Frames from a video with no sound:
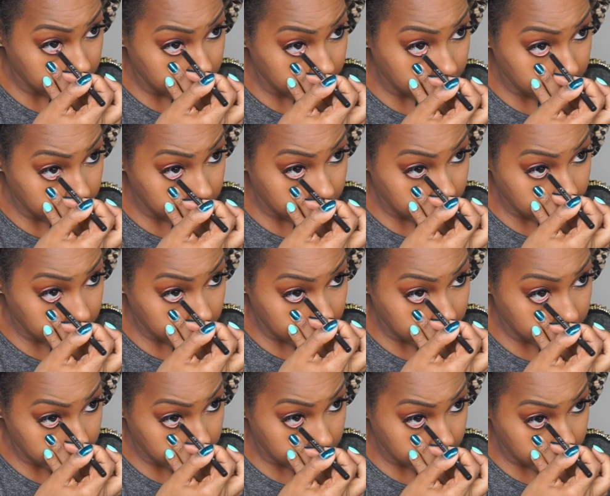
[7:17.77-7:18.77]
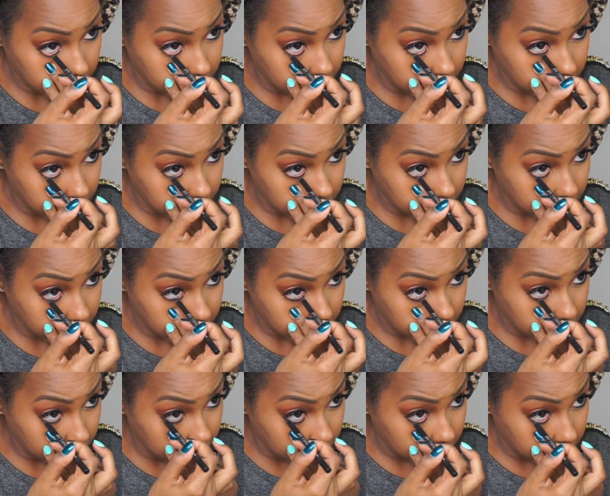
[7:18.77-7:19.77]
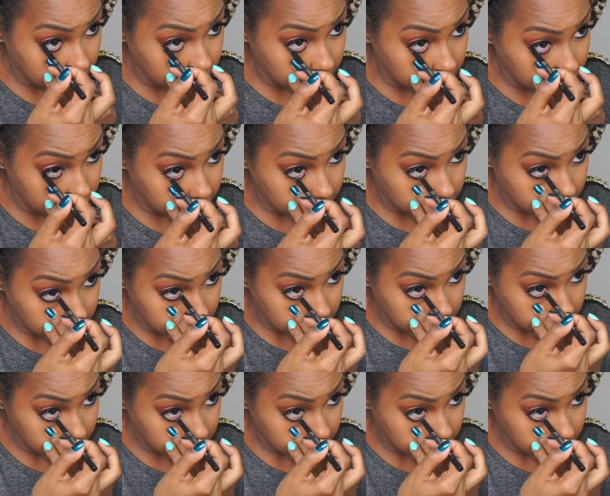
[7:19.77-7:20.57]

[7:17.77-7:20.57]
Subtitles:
It's so pigmented. I love this pencil.